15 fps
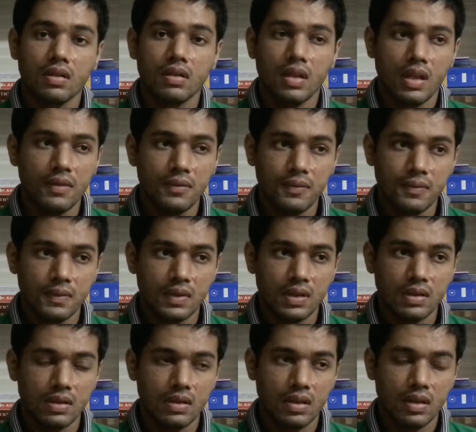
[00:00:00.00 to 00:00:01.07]
If
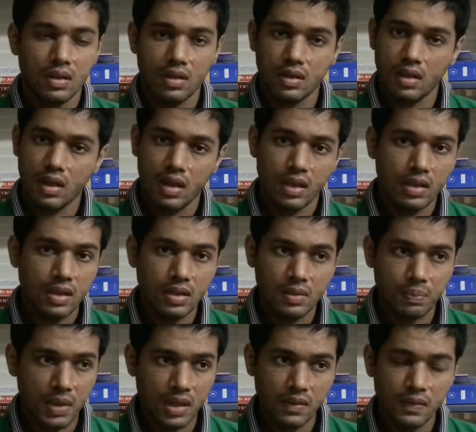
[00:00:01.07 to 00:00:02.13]
any
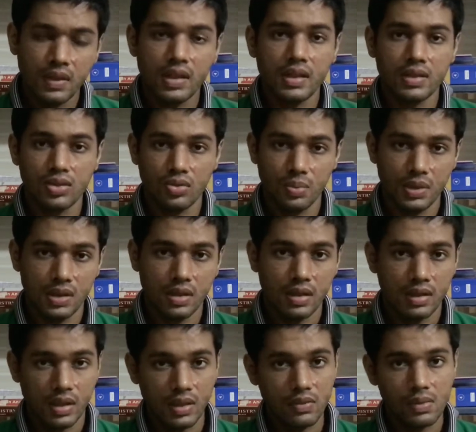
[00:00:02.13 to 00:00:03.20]
benefit is to be there,
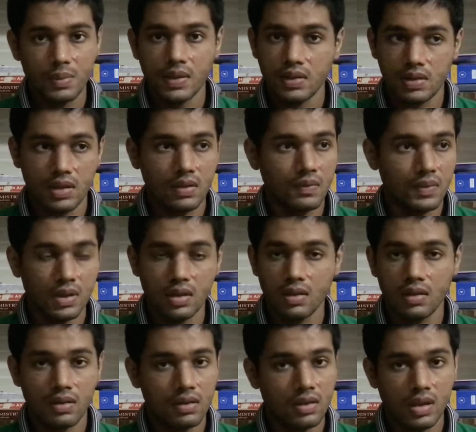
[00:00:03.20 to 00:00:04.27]
it will be seen
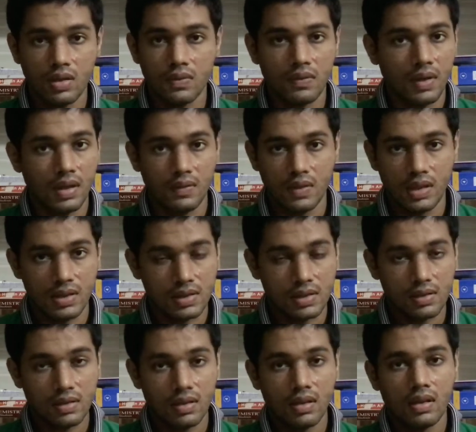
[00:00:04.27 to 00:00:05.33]
within 3 to 5 days.
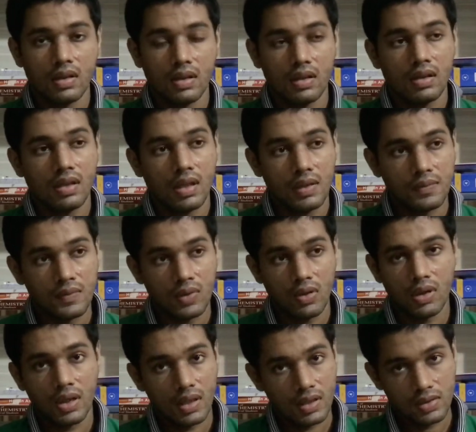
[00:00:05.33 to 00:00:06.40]
If not,
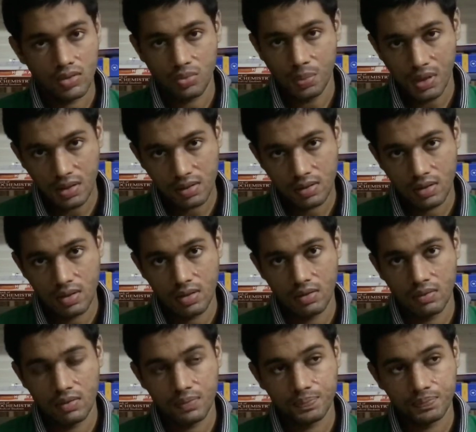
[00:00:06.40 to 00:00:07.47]
it is to be
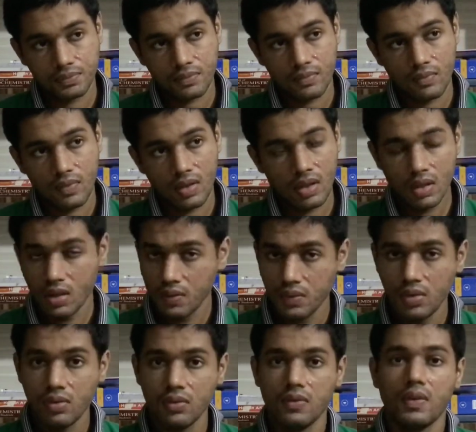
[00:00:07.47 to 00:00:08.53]
discontinued. If you
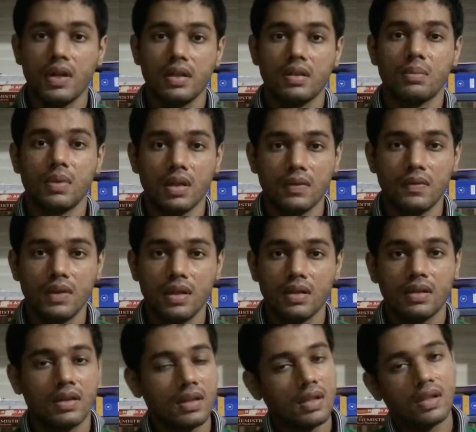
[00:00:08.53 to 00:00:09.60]
do find the benefit,
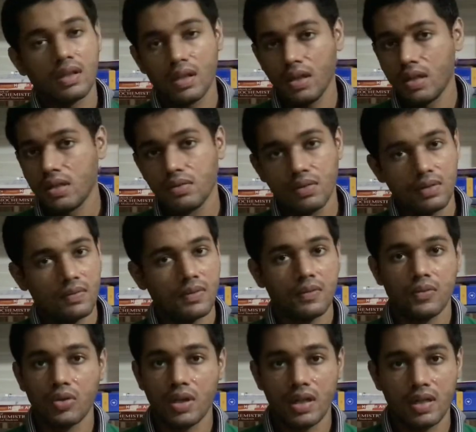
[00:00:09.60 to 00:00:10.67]
continue it for
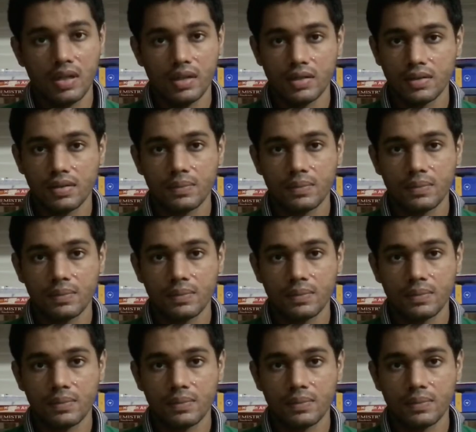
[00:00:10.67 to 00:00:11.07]
14 days.